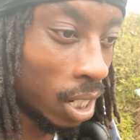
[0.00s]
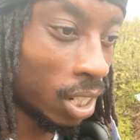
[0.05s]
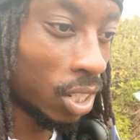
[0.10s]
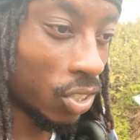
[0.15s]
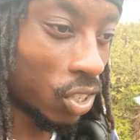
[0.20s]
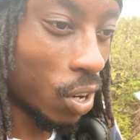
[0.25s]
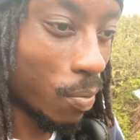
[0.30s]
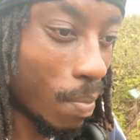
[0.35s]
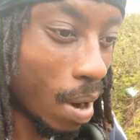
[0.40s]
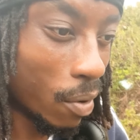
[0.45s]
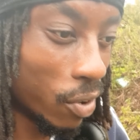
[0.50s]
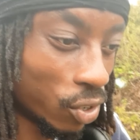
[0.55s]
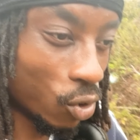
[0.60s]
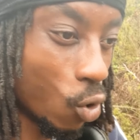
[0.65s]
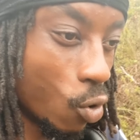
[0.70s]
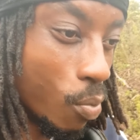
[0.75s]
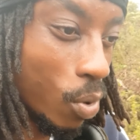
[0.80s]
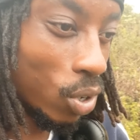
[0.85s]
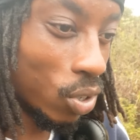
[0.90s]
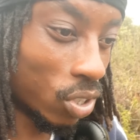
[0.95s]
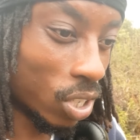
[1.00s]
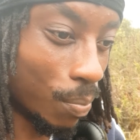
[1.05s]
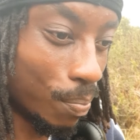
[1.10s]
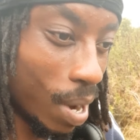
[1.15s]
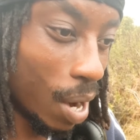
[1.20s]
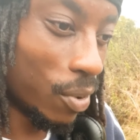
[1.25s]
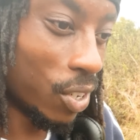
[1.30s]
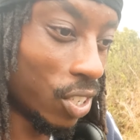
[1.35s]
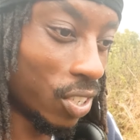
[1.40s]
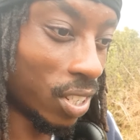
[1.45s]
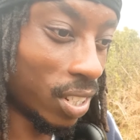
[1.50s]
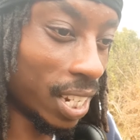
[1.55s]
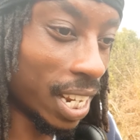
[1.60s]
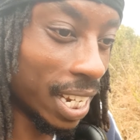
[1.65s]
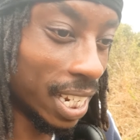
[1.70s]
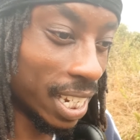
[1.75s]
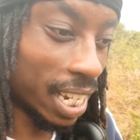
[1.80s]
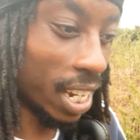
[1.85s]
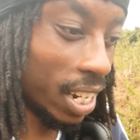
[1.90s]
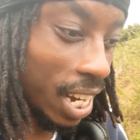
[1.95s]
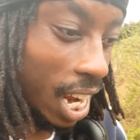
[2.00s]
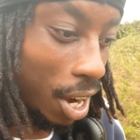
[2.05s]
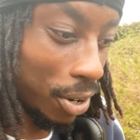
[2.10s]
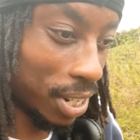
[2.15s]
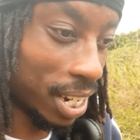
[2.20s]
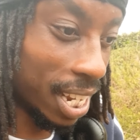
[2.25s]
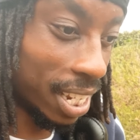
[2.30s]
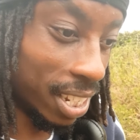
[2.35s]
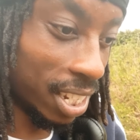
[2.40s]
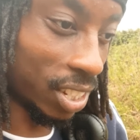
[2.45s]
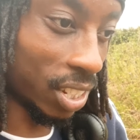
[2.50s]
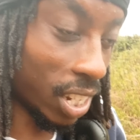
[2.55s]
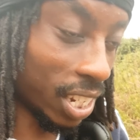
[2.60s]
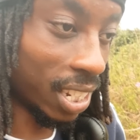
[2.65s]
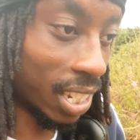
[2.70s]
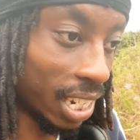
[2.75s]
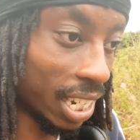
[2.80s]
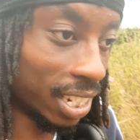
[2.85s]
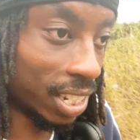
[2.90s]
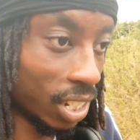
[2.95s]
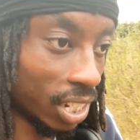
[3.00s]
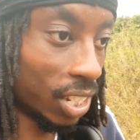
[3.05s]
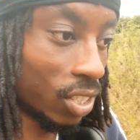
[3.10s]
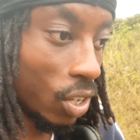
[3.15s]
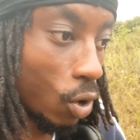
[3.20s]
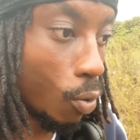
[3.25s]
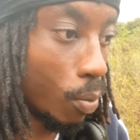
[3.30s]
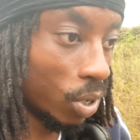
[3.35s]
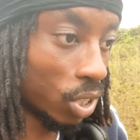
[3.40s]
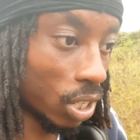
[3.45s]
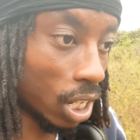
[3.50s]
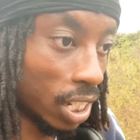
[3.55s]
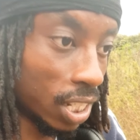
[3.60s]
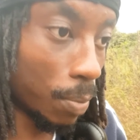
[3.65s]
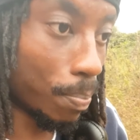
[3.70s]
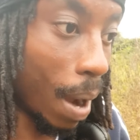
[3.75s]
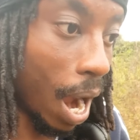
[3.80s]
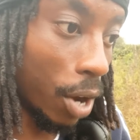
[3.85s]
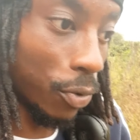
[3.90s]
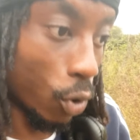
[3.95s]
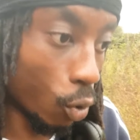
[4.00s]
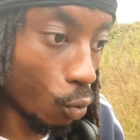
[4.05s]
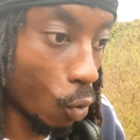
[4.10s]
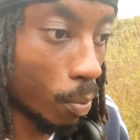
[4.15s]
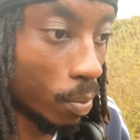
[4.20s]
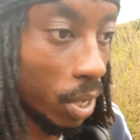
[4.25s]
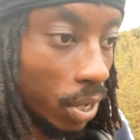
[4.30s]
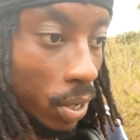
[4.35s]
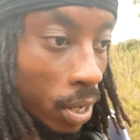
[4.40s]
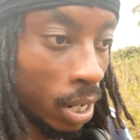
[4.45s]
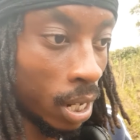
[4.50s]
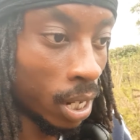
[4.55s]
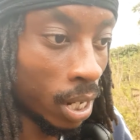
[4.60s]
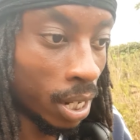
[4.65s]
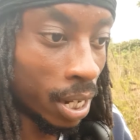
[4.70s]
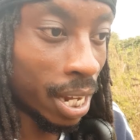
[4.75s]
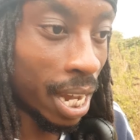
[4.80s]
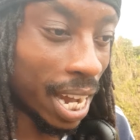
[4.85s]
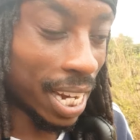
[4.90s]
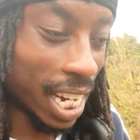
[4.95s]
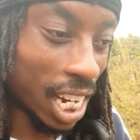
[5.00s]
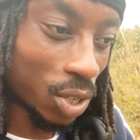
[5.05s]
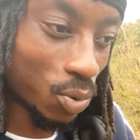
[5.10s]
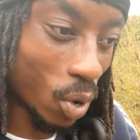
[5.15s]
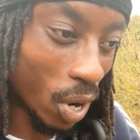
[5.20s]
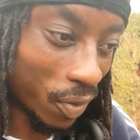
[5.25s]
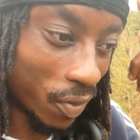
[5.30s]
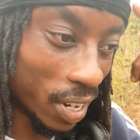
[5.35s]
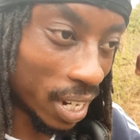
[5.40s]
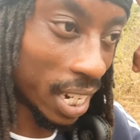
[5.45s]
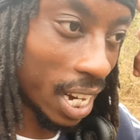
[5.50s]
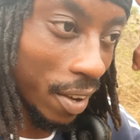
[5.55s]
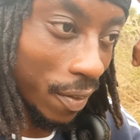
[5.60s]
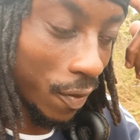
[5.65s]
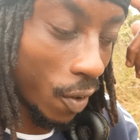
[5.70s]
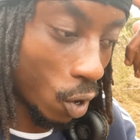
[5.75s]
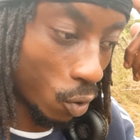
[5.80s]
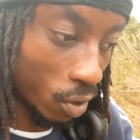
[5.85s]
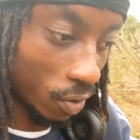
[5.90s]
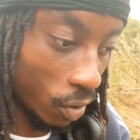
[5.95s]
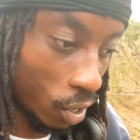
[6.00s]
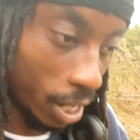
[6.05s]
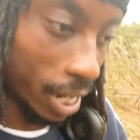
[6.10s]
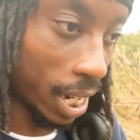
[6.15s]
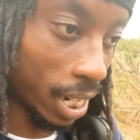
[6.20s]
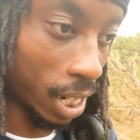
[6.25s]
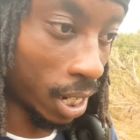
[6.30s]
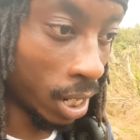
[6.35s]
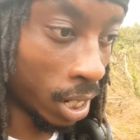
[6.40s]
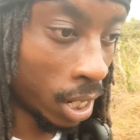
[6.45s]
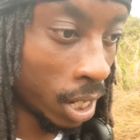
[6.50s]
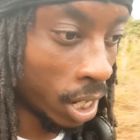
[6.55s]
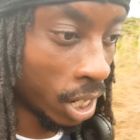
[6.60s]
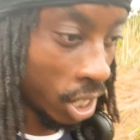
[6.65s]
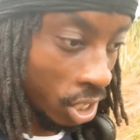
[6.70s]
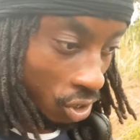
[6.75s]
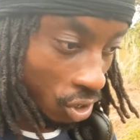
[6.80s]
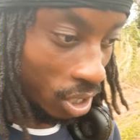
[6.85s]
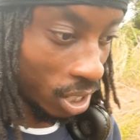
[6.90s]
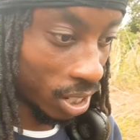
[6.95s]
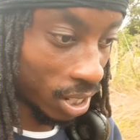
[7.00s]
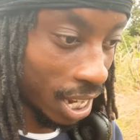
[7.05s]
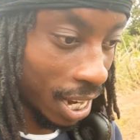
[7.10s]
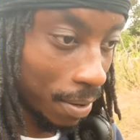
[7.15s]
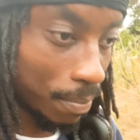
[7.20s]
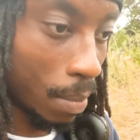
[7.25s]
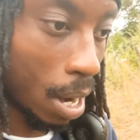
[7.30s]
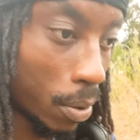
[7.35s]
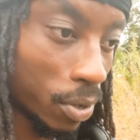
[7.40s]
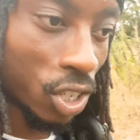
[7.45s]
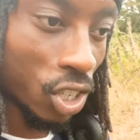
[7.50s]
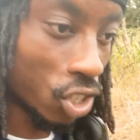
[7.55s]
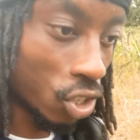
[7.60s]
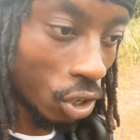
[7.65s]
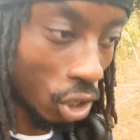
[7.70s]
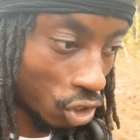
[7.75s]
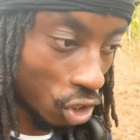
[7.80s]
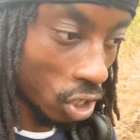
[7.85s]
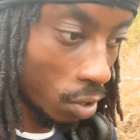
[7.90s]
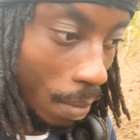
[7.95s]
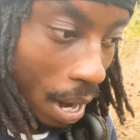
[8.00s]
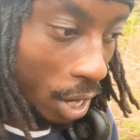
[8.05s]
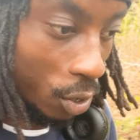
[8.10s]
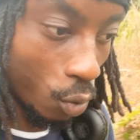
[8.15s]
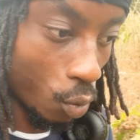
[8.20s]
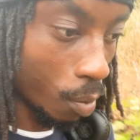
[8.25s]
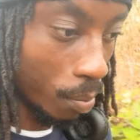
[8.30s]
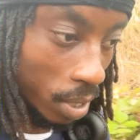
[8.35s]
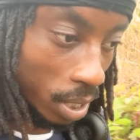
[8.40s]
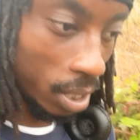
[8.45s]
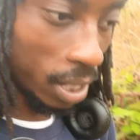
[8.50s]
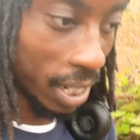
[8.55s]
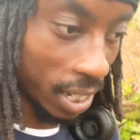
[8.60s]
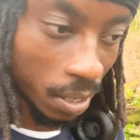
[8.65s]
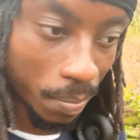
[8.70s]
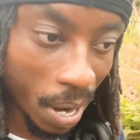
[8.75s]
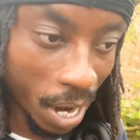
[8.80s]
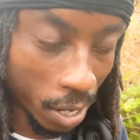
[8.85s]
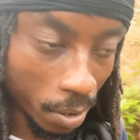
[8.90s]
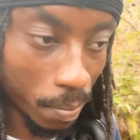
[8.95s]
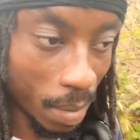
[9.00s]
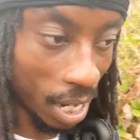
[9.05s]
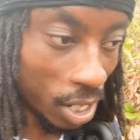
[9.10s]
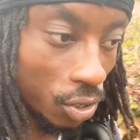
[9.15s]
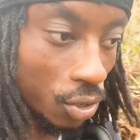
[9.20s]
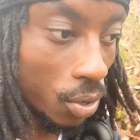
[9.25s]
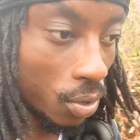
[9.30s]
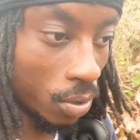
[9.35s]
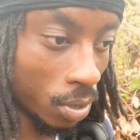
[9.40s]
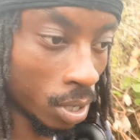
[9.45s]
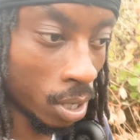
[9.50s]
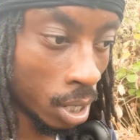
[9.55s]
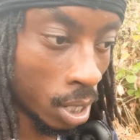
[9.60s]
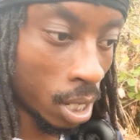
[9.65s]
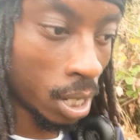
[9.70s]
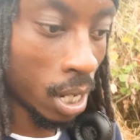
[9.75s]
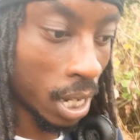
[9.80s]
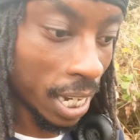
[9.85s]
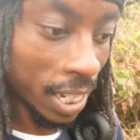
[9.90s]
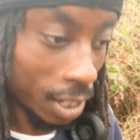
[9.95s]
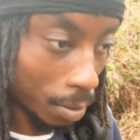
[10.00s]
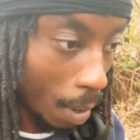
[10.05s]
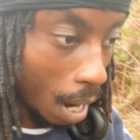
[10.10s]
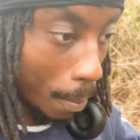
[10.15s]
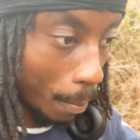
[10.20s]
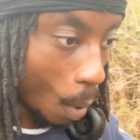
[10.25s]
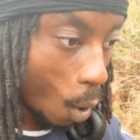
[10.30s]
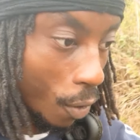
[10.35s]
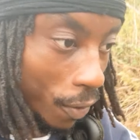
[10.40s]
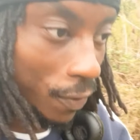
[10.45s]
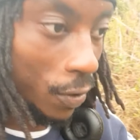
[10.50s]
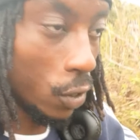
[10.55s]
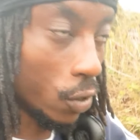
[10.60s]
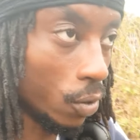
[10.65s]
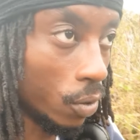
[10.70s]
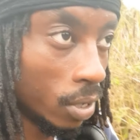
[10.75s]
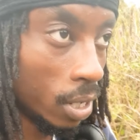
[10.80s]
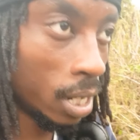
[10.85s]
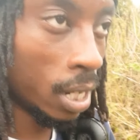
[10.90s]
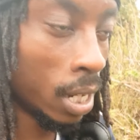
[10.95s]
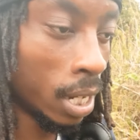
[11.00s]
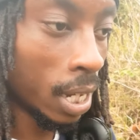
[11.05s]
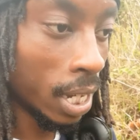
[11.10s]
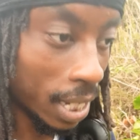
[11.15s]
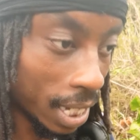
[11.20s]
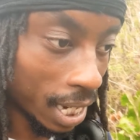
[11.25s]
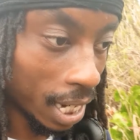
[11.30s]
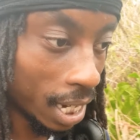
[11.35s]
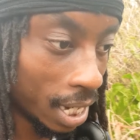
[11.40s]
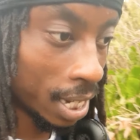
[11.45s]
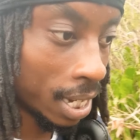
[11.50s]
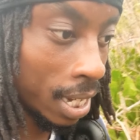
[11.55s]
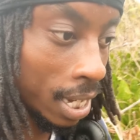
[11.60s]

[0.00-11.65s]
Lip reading: So the marriage thing, yeah, nowadays it's about the woman, and that's where I think they fuck with our head. Do you understand? Marriage is not just about the woman; it's about the man too. It's about both of you, yeah.